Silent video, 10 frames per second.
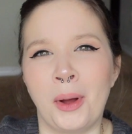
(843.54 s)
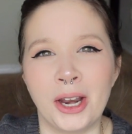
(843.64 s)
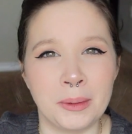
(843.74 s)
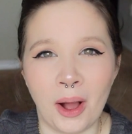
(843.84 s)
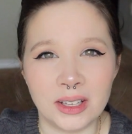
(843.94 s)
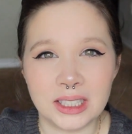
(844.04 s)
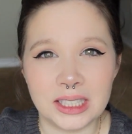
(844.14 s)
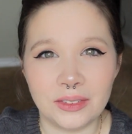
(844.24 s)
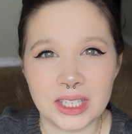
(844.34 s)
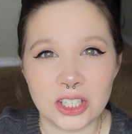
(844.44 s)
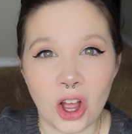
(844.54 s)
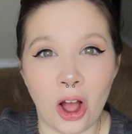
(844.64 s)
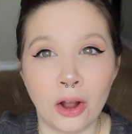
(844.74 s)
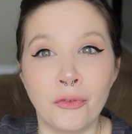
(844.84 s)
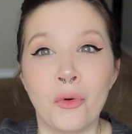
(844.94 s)
body positivity
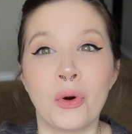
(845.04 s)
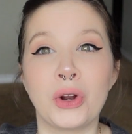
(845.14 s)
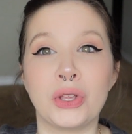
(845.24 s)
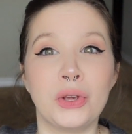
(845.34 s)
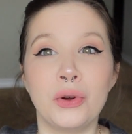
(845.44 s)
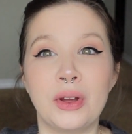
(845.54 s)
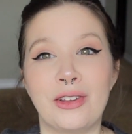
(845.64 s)
talk for you